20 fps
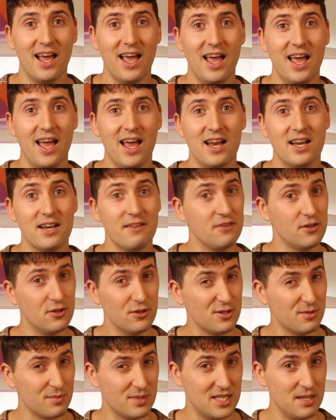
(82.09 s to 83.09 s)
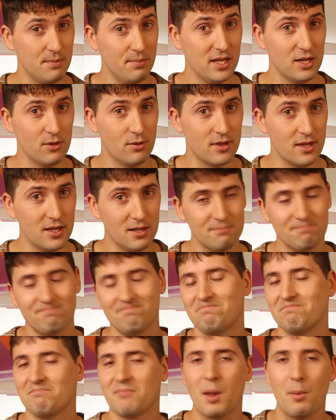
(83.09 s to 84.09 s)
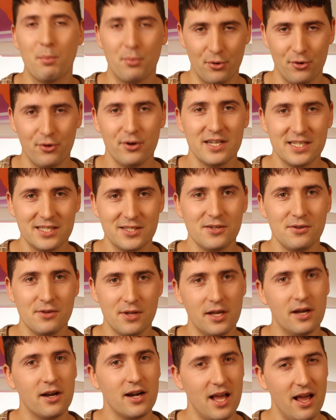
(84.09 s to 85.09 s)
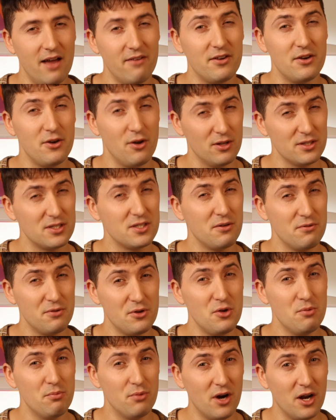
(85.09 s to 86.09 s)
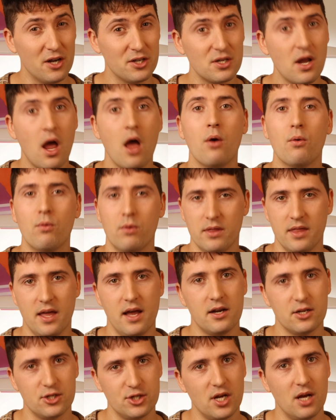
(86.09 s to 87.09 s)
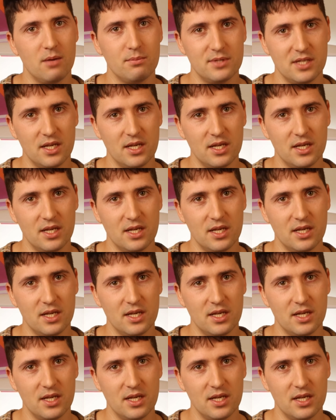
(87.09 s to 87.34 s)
And if you do some stippling with it, pretty soon you're gonna have a not so new brush without a sharp